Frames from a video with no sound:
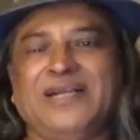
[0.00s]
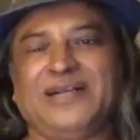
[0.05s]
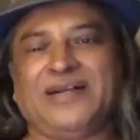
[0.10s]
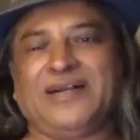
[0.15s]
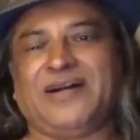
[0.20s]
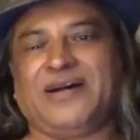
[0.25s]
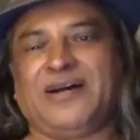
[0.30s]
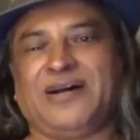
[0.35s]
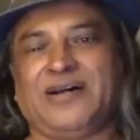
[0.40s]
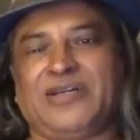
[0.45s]

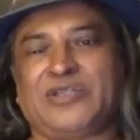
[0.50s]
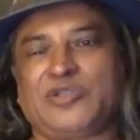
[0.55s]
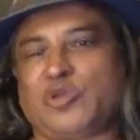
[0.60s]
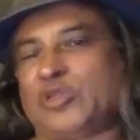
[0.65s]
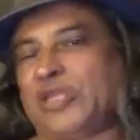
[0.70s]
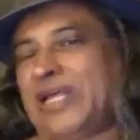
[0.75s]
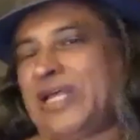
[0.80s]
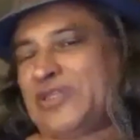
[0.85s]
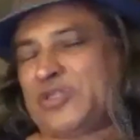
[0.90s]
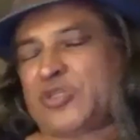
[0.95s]
So
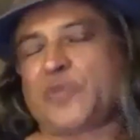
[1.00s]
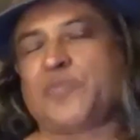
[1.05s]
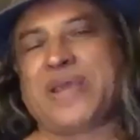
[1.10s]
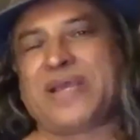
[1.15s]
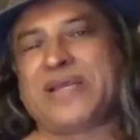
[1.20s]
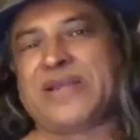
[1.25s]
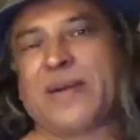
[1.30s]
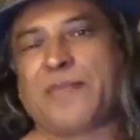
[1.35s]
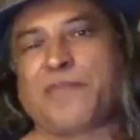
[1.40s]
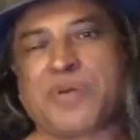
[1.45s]
that's a big
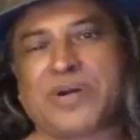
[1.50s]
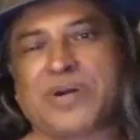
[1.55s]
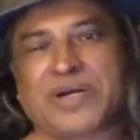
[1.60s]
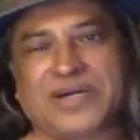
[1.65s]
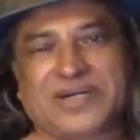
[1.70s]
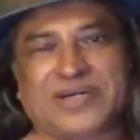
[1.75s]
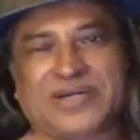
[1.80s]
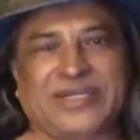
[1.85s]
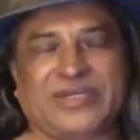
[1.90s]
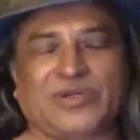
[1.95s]

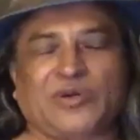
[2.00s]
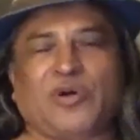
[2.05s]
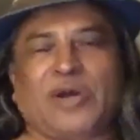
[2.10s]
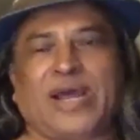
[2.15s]
number, you know.